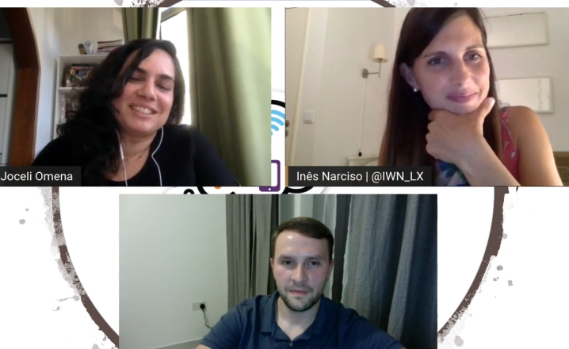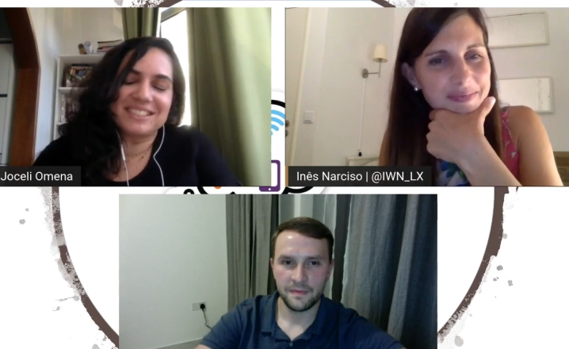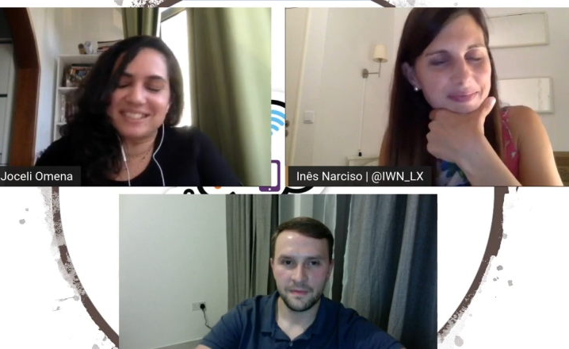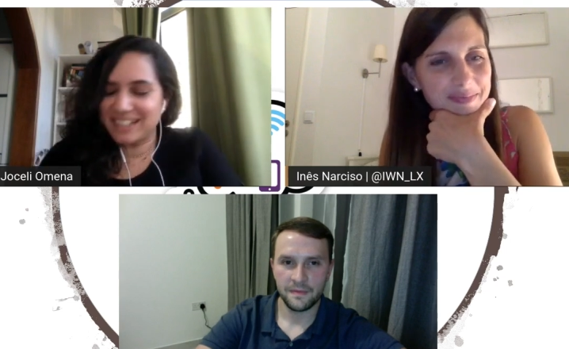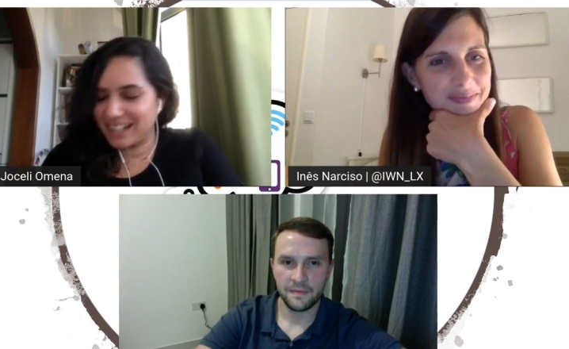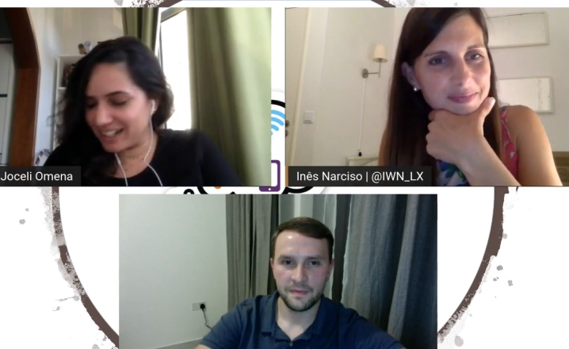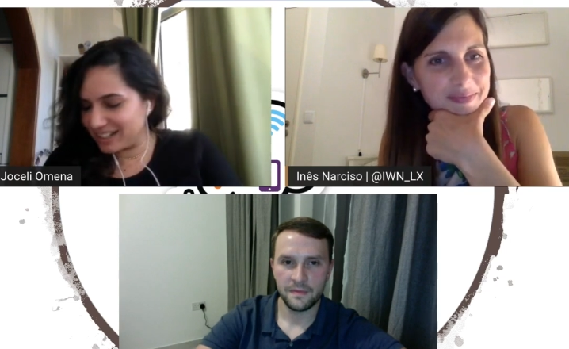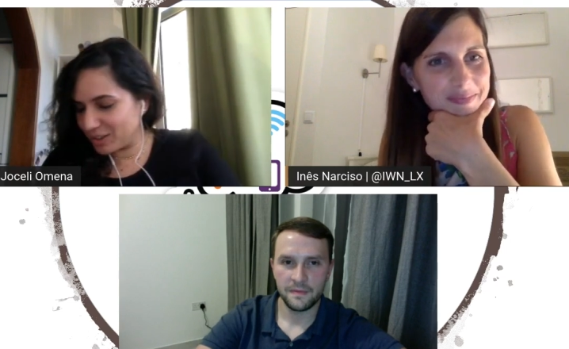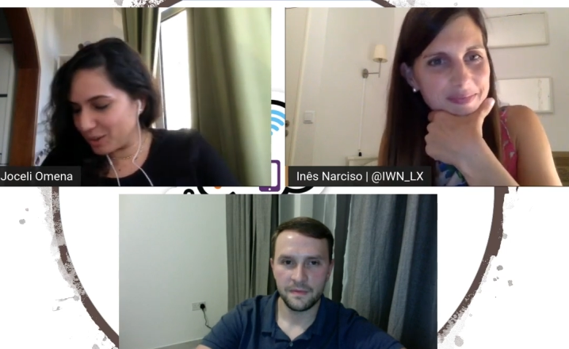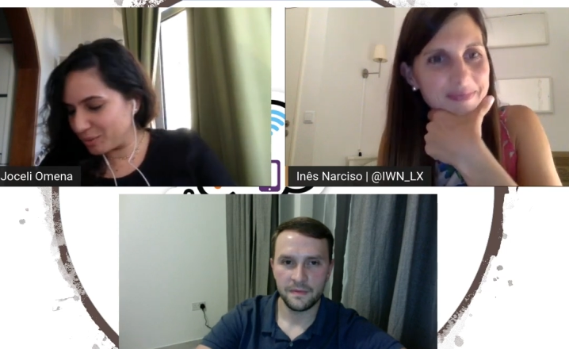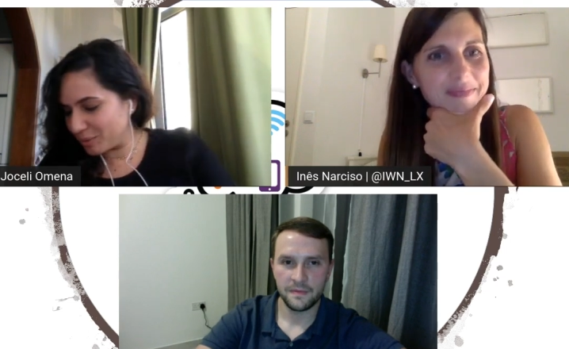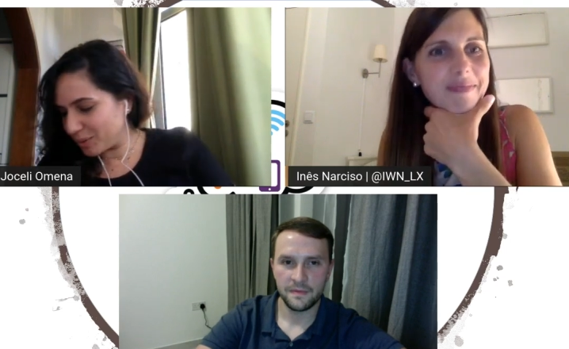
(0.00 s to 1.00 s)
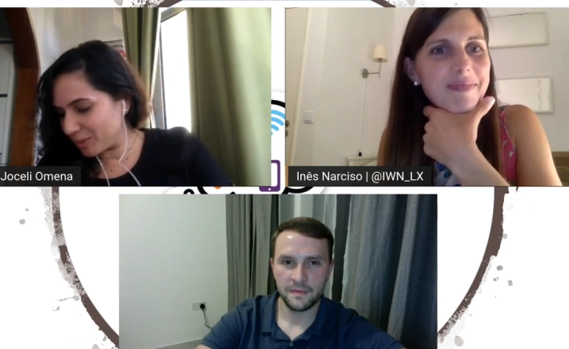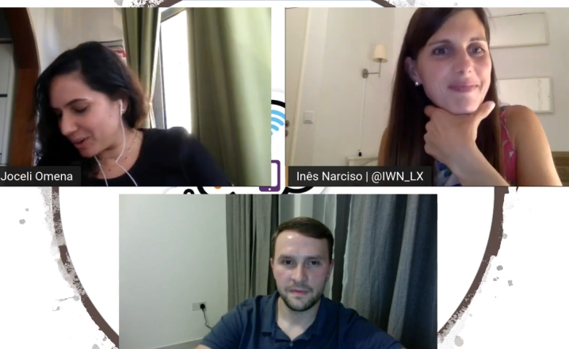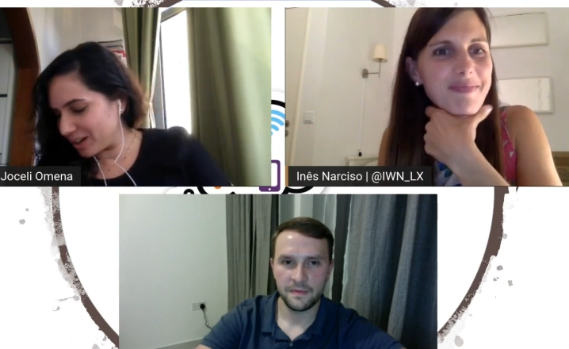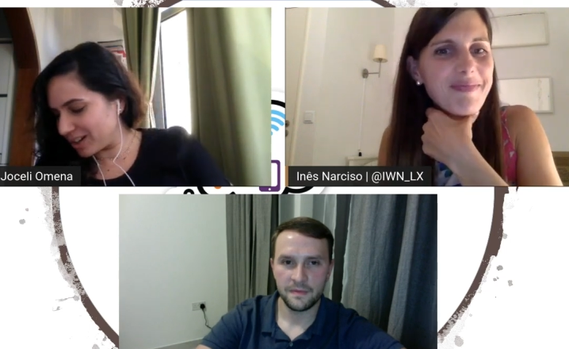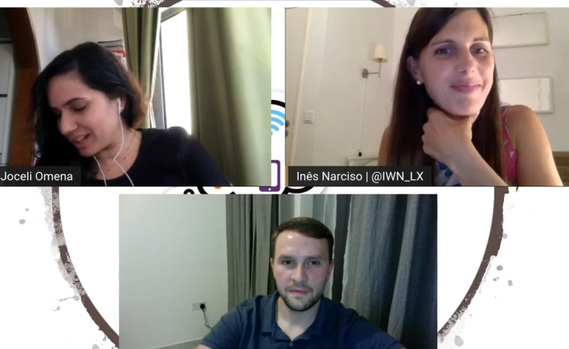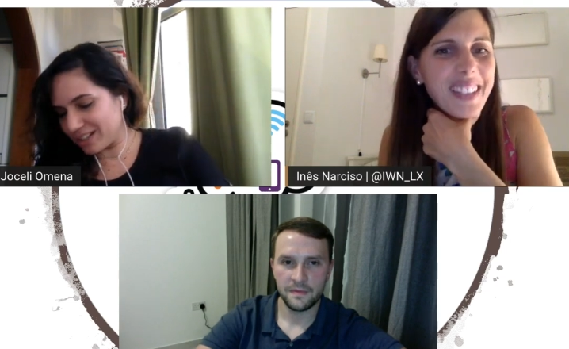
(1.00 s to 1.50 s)
Speaker 1: is kind of or,
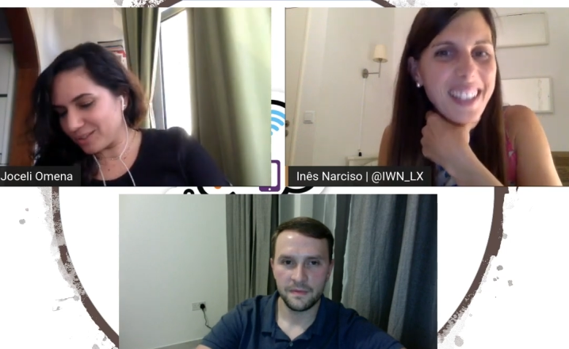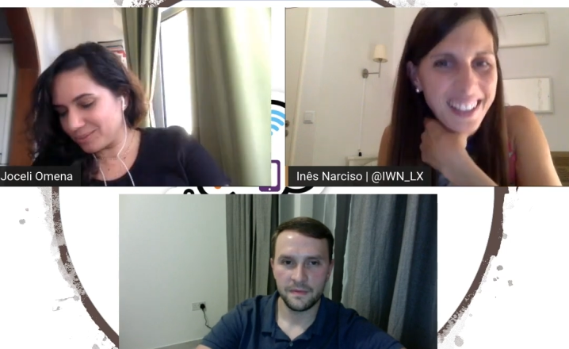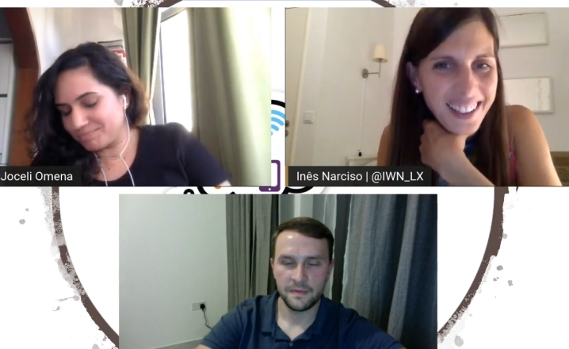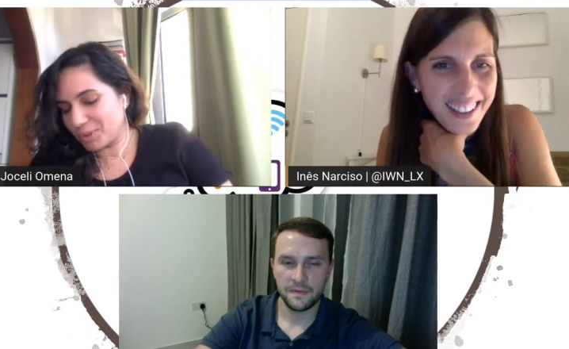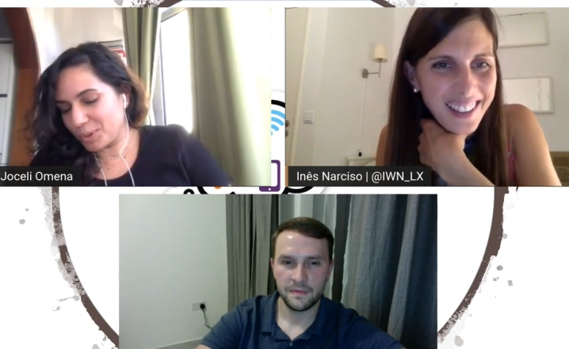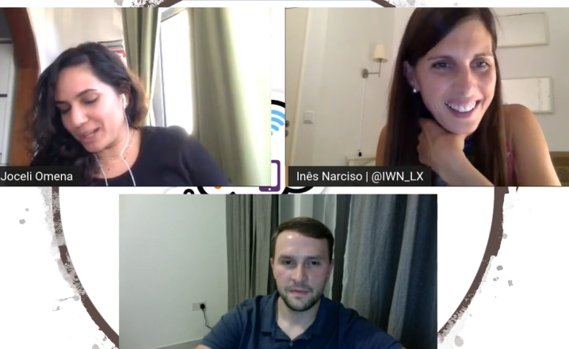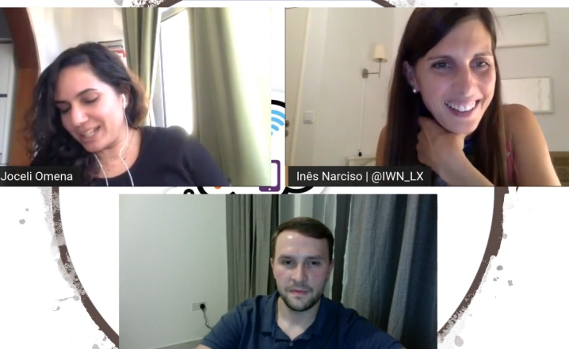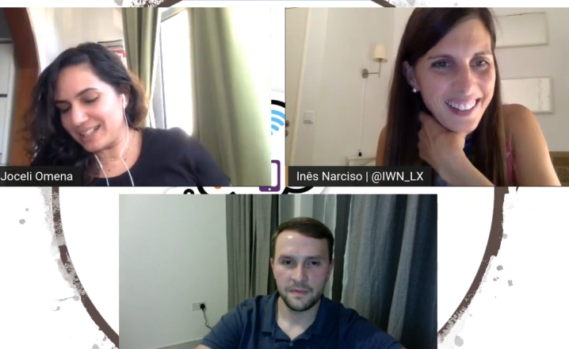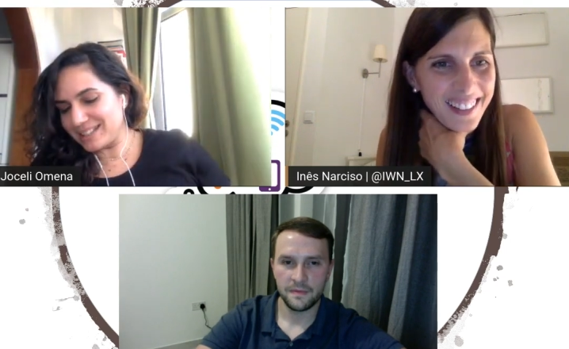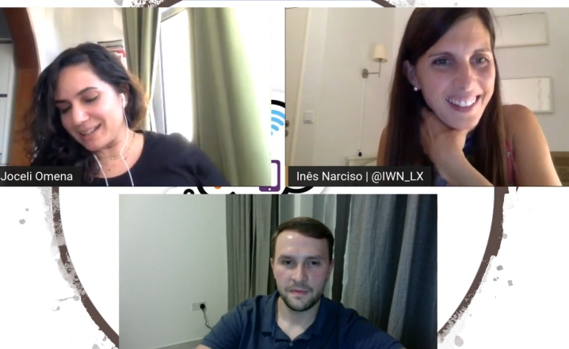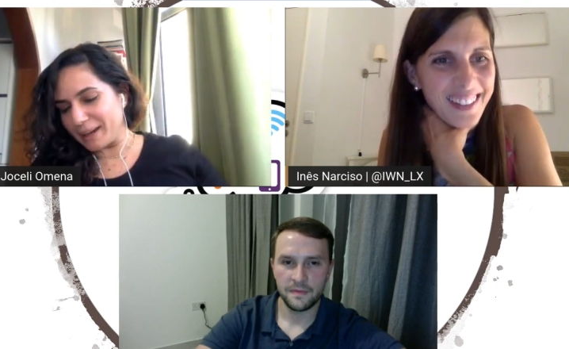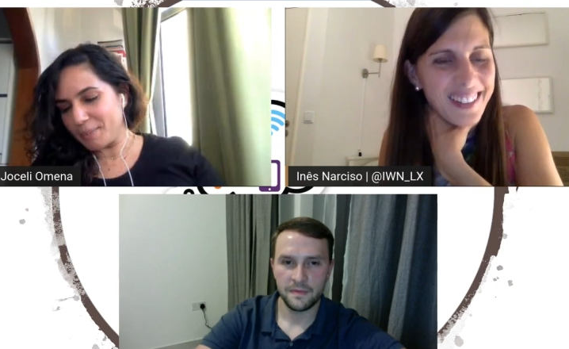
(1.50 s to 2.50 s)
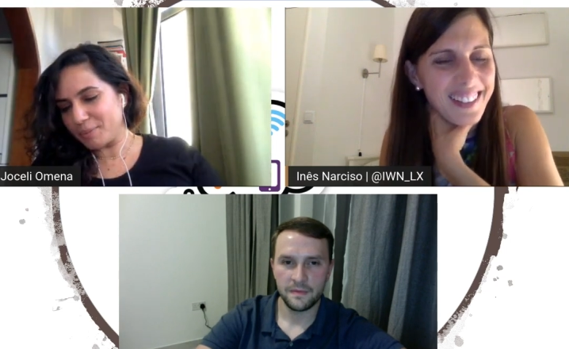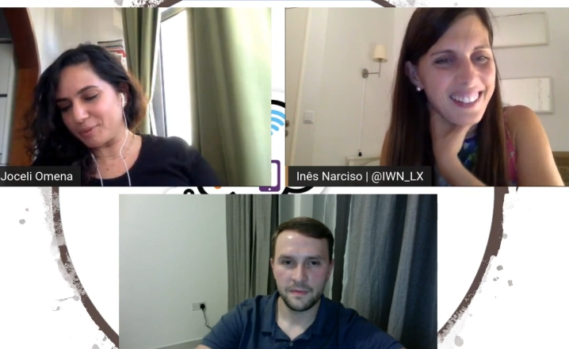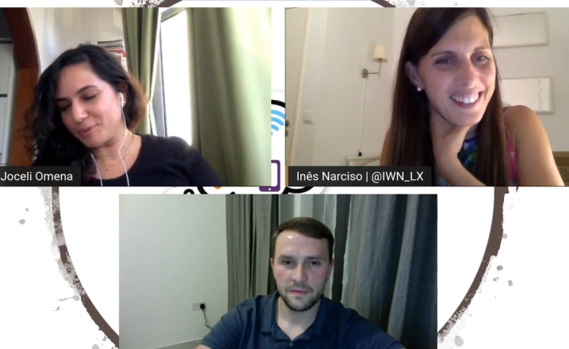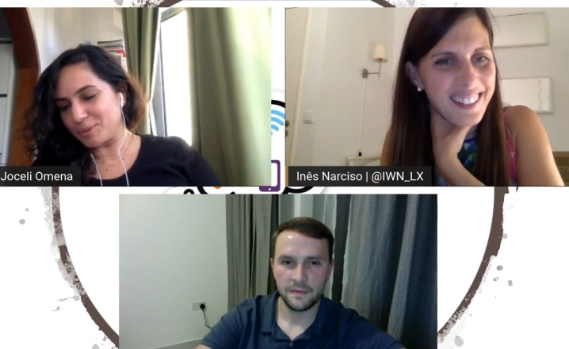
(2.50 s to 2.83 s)
or any type of